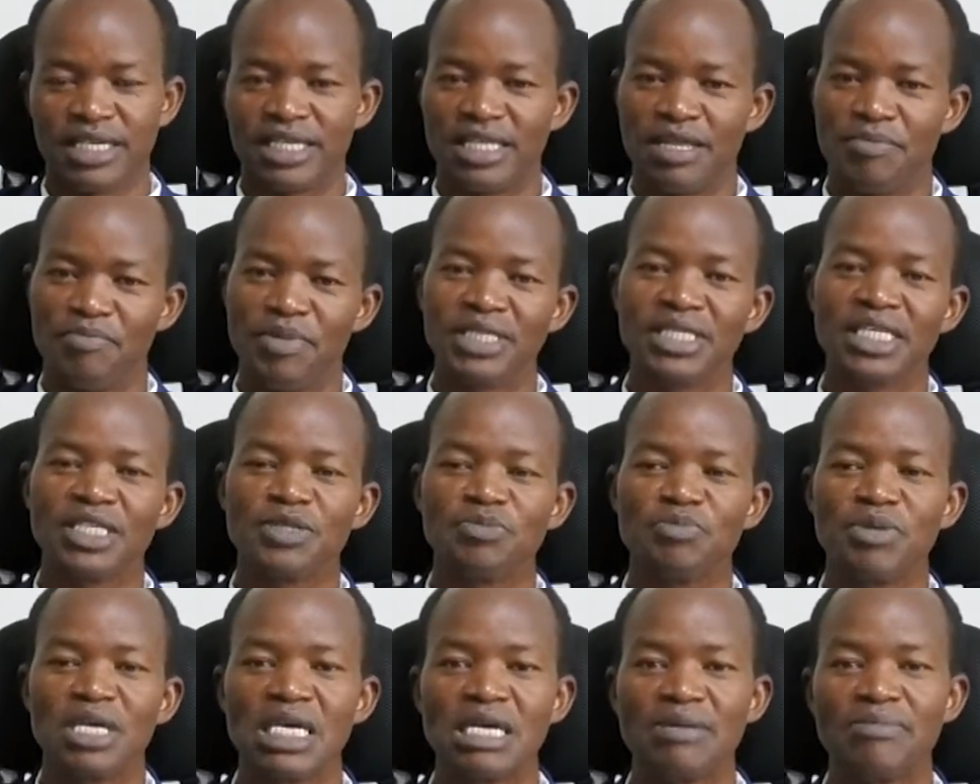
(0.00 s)
The
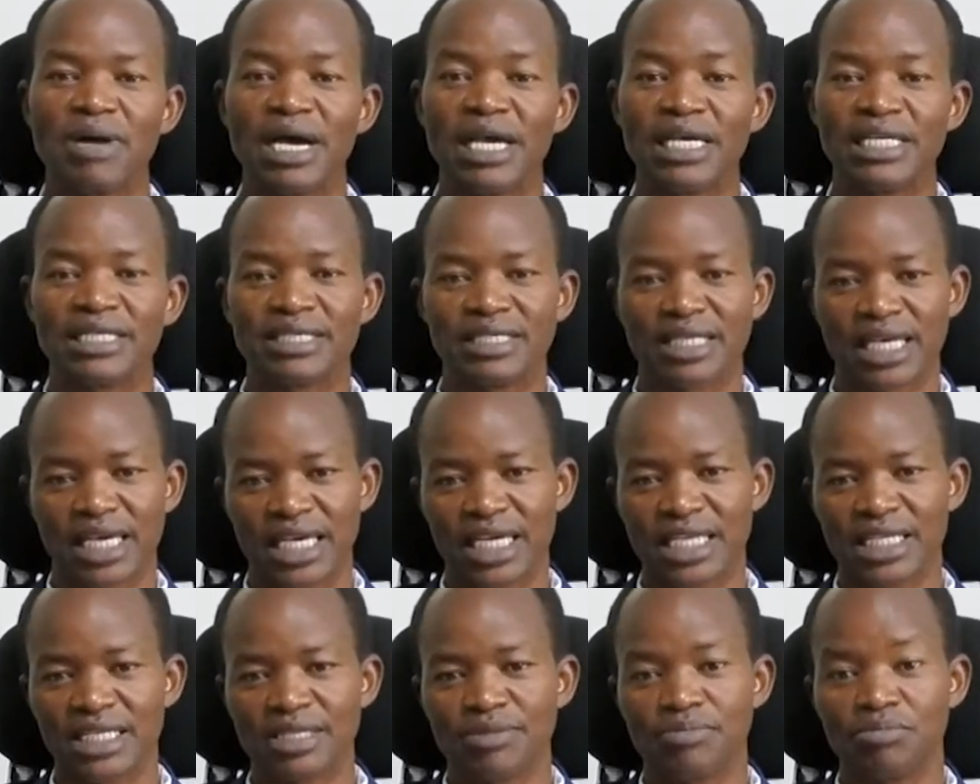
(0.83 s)
basis being my
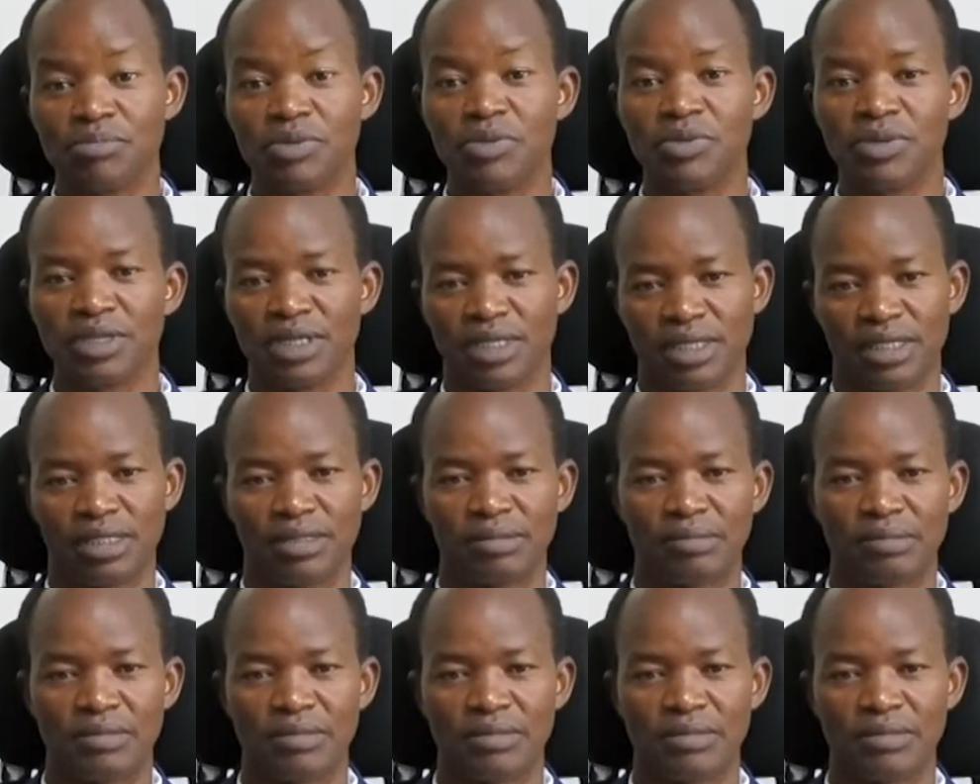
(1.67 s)
second book,